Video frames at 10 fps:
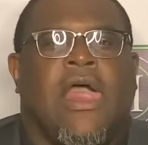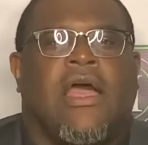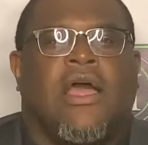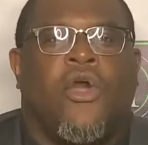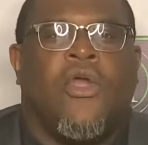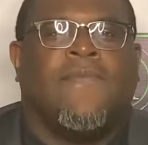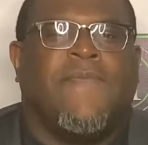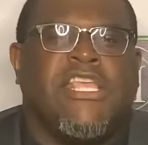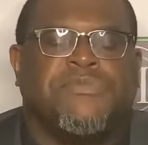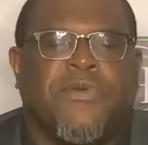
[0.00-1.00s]
uh, aren't
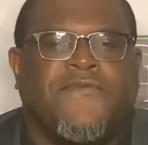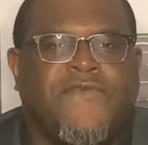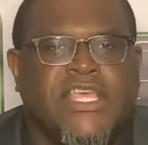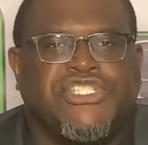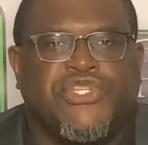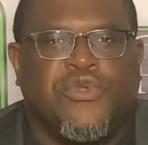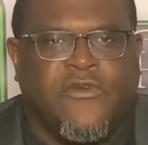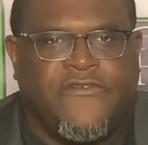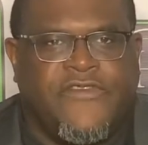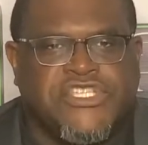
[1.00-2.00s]
these professional
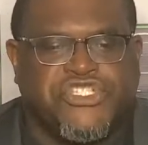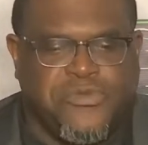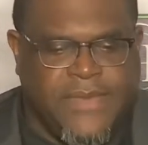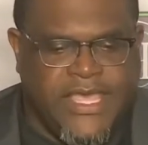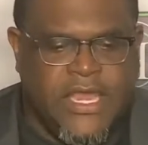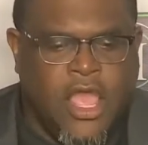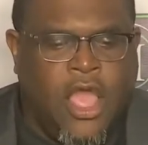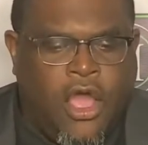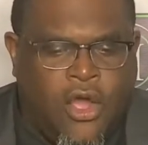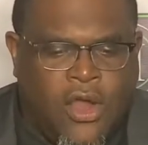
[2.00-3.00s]
fishermen?
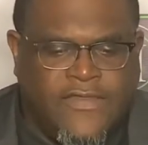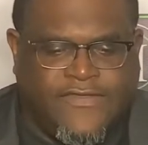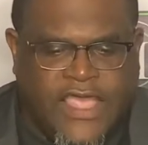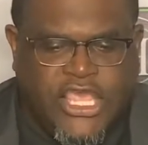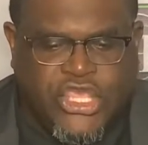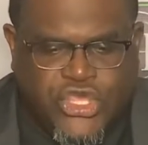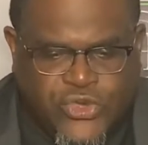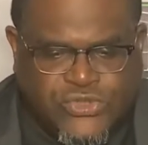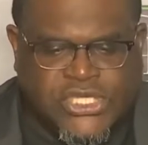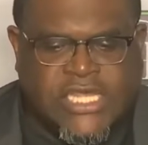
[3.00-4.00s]
Aren't they
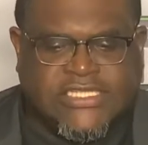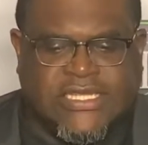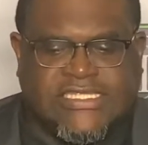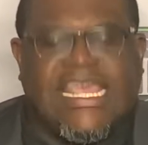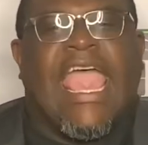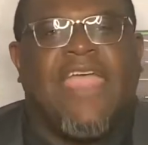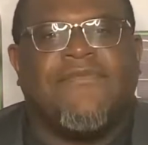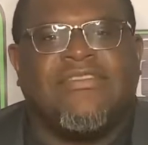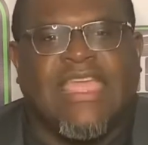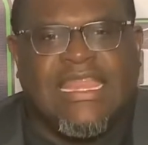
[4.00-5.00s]
used to this?
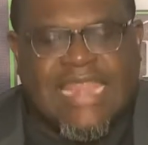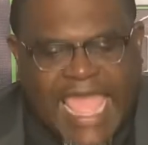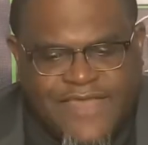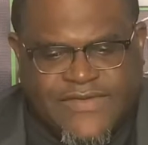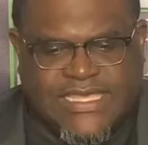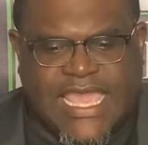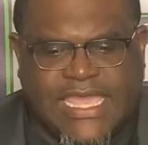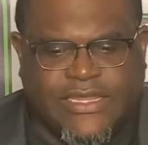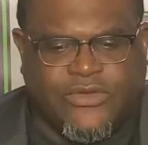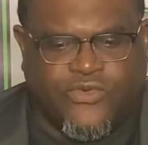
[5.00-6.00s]
Haven't they
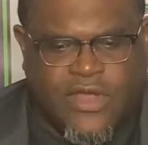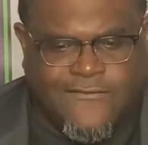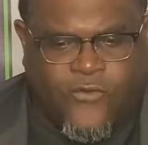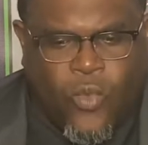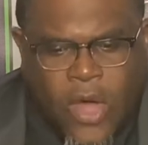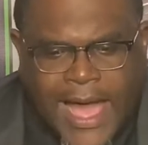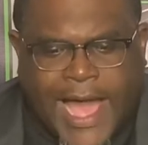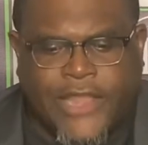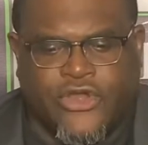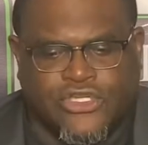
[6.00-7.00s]
navigated rough
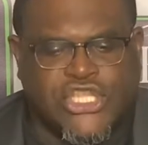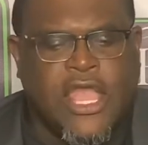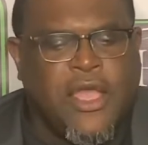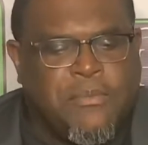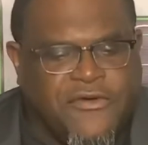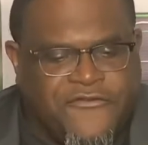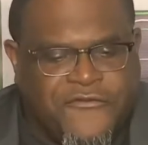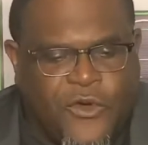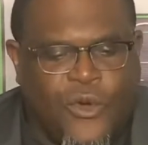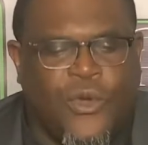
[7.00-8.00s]
waters
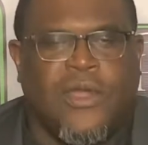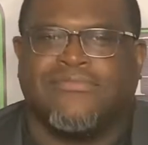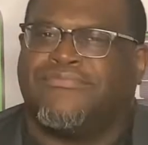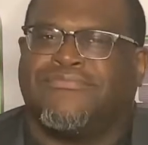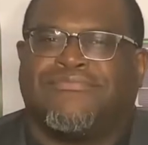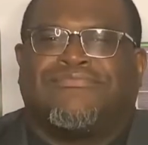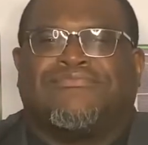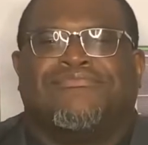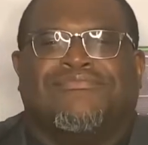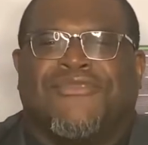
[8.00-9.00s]
before?
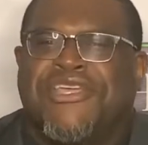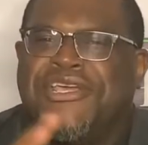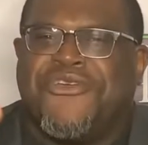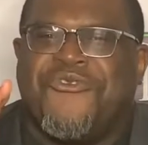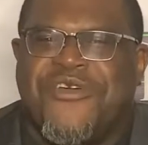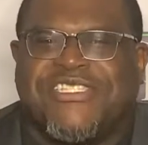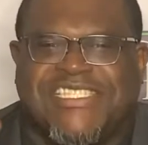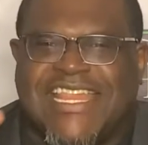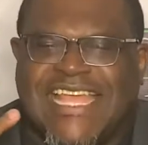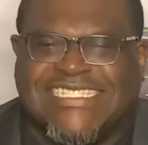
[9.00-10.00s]
Mm, good
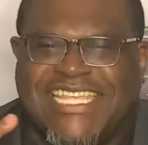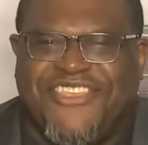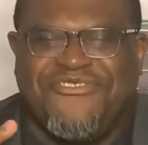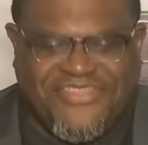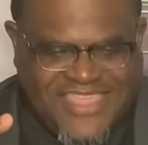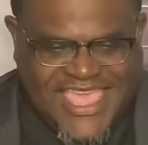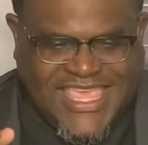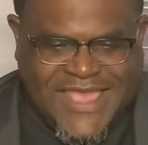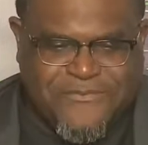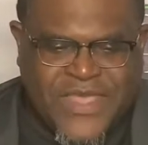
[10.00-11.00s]
question. I see you
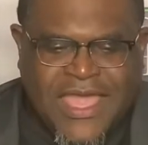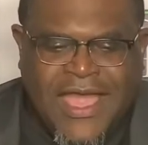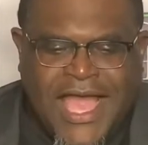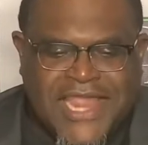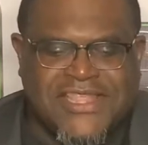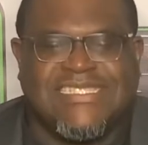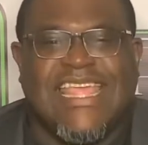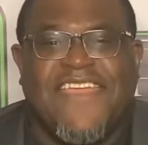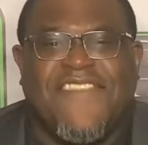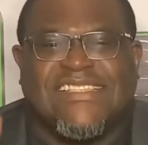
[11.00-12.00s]
thinking.
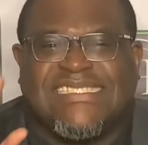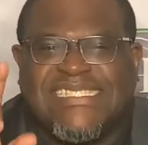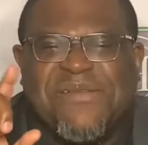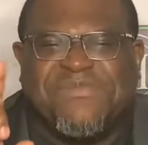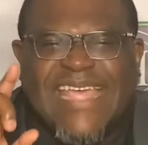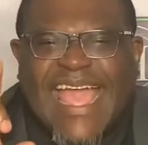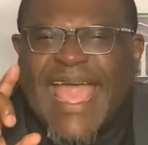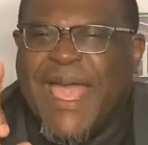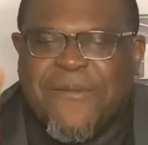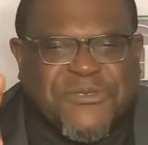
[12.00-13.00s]
Understand that
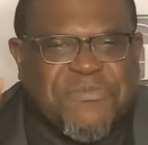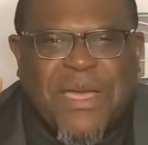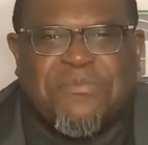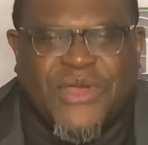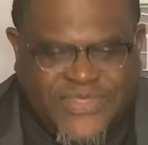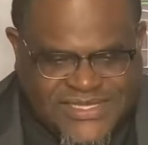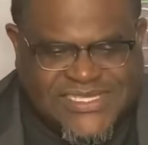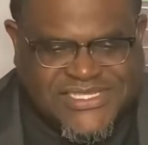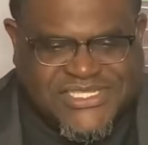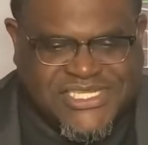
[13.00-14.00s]
sometimes, my brothers
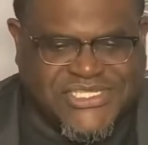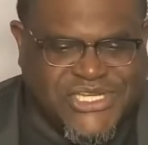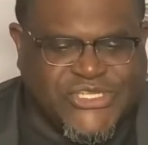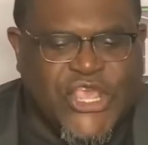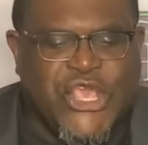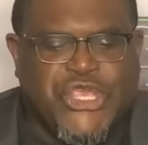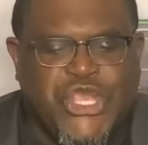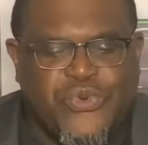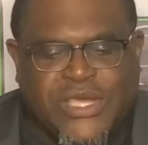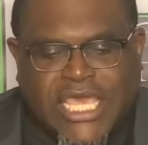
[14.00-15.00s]
and sisters,
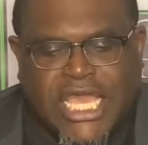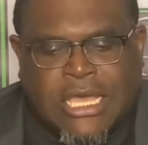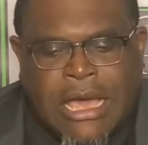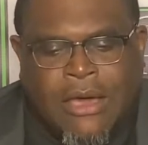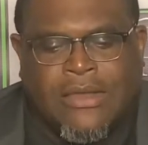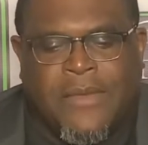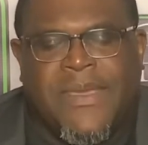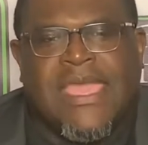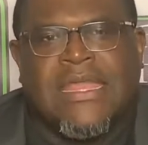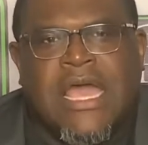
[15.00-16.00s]
you will get caught
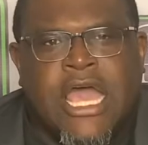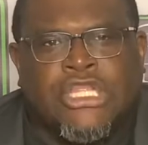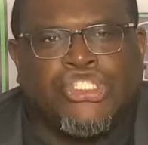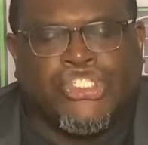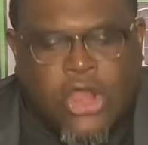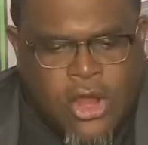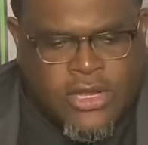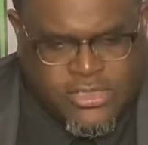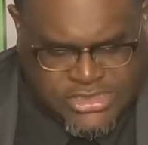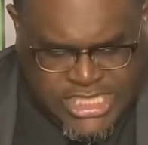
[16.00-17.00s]
up in
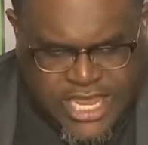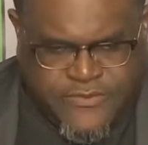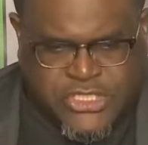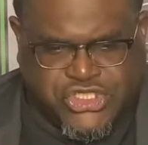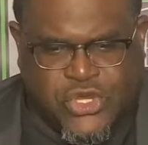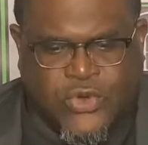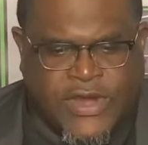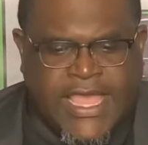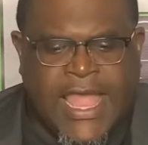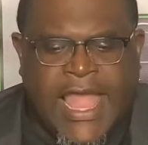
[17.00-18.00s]
uncharted
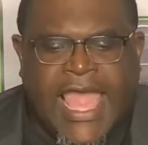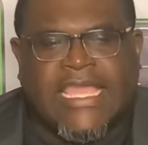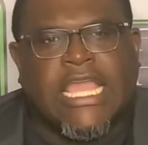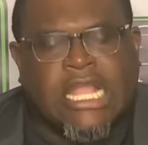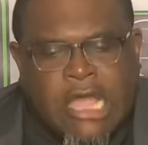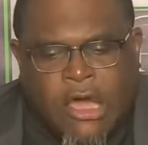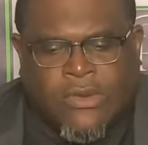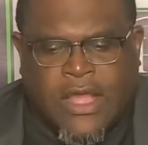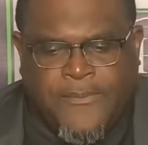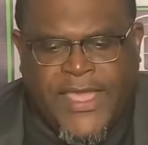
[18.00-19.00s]
territory and get caught
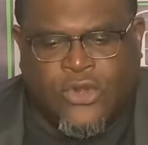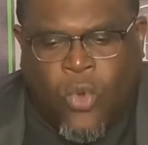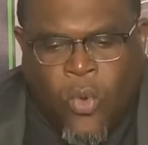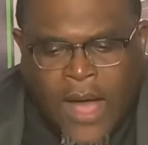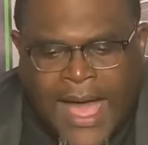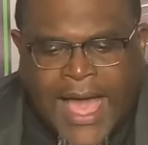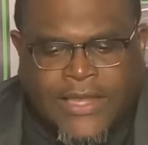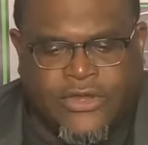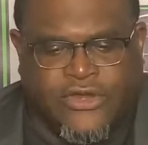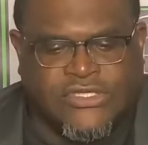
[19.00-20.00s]
up in water
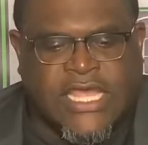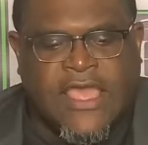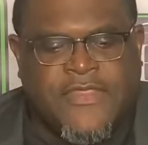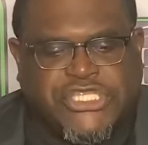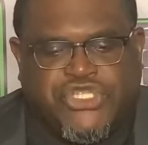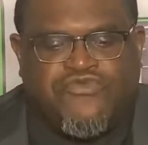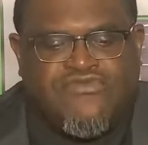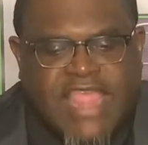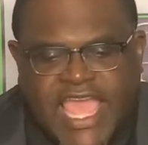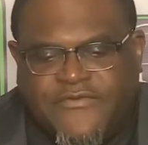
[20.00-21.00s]
waters that you
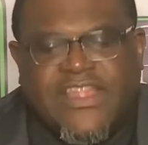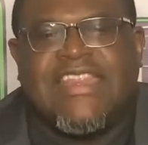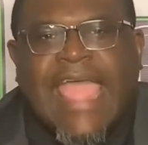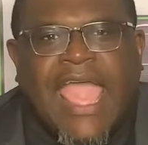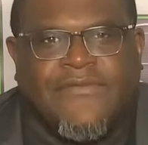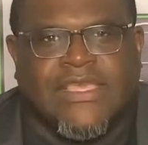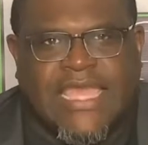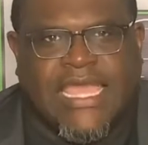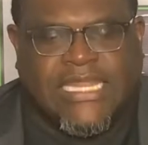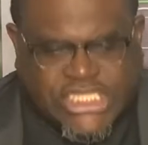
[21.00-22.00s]
never
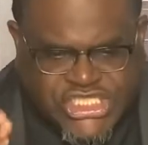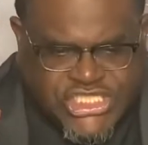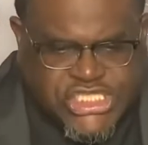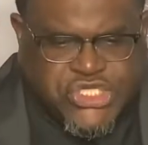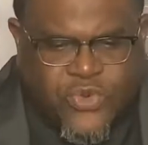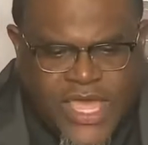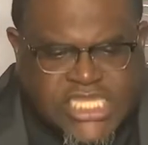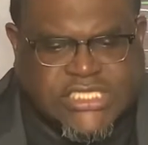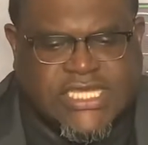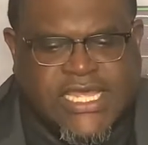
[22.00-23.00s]
navigated,
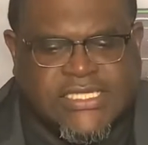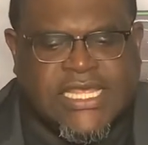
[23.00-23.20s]
situations